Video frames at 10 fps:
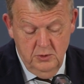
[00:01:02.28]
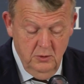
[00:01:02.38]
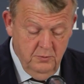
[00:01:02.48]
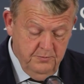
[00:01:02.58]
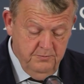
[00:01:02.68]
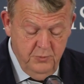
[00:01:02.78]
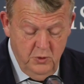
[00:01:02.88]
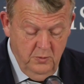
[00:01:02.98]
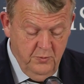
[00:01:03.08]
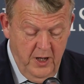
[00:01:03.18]
you
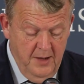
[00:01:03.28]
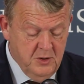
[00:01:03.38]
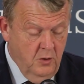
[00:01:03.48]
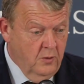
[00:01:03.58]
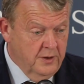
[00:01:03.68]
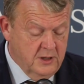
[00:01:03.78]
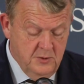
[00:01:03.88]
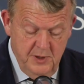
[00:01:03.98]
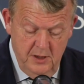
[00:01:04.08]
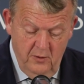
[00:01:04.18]
could perhaps call it,
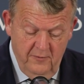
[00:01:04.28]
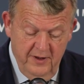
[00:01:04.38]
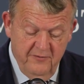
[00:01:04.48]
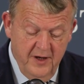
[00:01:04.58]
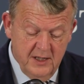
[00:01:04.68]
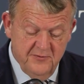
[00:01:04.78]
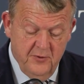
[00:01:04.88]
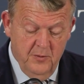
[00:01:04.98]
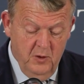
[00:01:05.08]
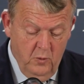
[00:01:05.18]
spillover effects
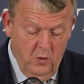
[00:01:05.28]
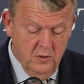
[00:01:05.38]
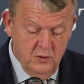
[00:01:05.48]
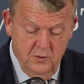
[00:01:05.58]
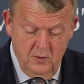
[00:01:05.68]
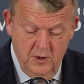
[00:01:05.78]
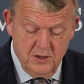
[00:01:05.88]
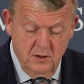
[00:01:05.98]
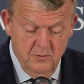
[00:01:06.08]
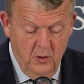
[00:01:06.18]
from the war to the
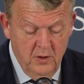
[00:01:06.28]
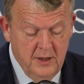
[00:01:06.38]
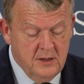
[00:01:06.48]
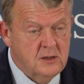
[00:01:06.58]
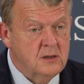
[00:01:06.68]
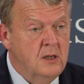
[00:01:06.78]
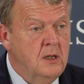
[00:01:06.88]
Western Balkans.